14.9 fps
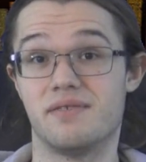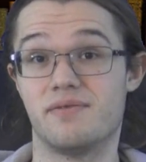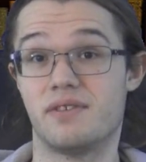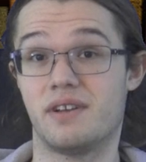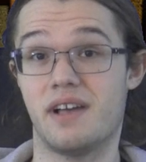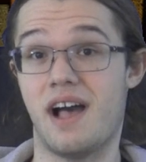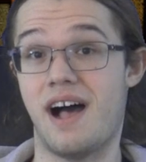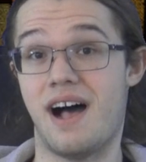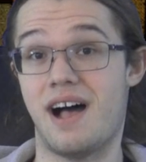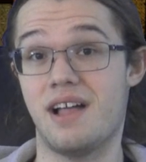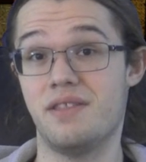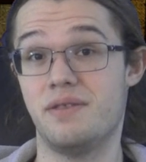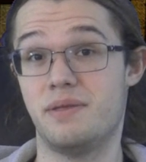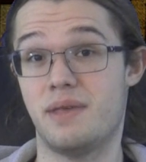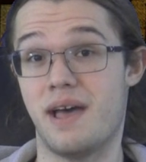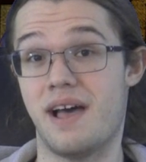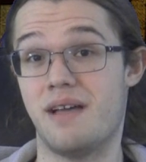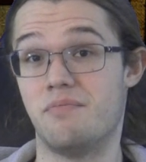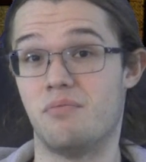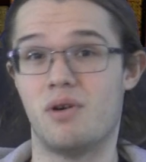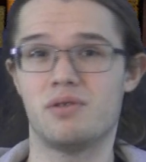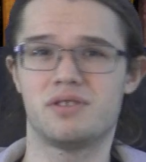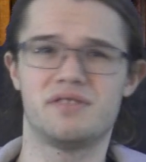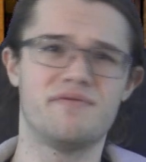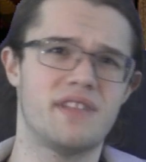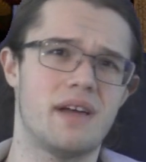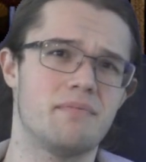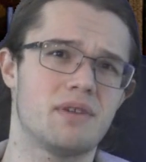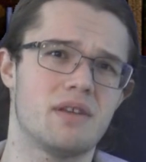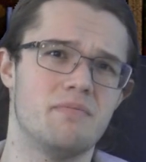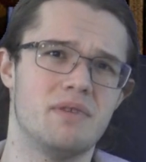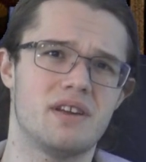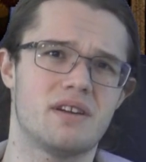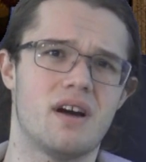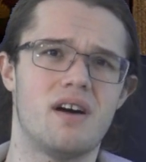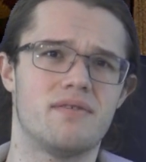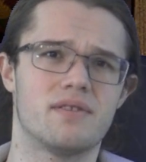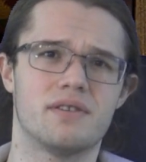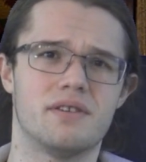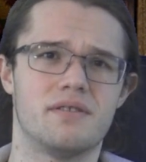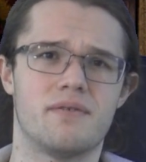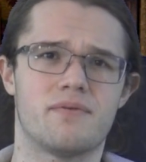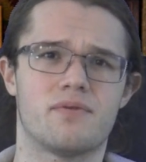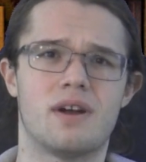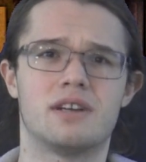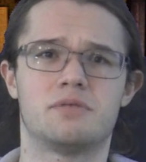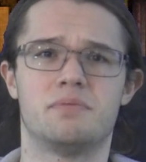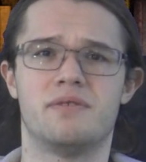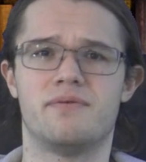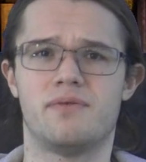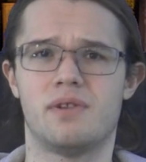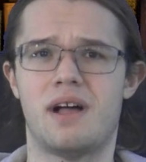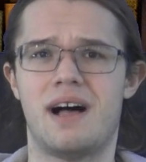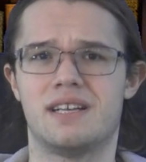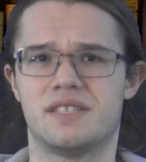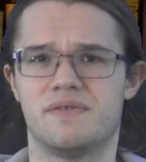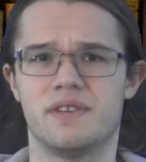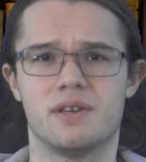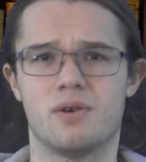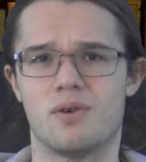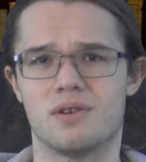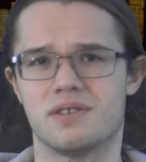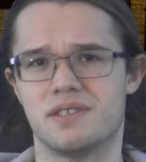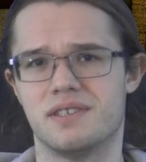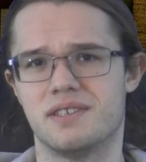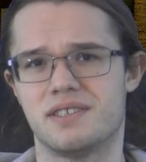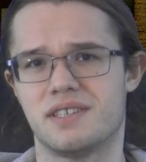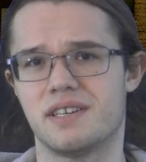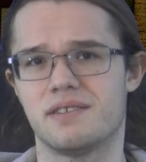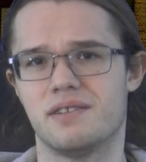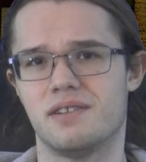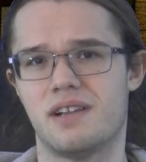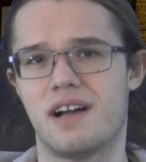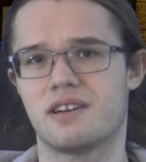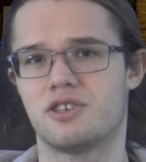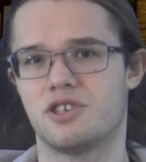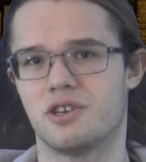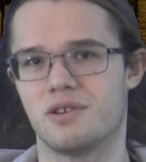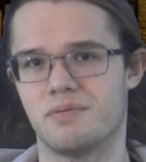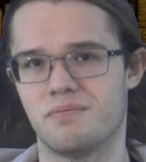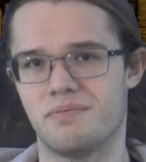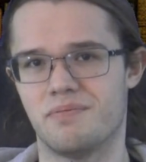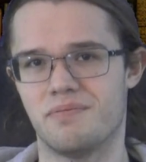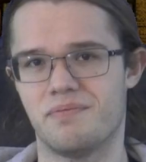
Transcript: of God that most of them can be covered in a freshman philosophy course in a single lecture.